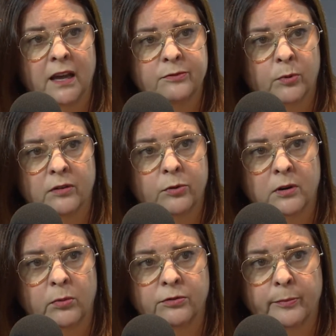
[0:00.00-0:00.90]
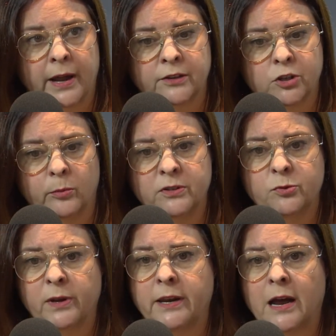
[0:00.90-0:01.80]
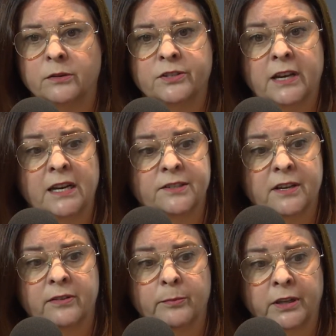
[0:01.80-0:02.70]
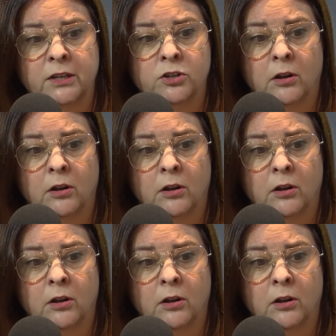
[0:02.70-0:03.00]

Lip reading: life more affordable for Manitobans. We announced an $87 million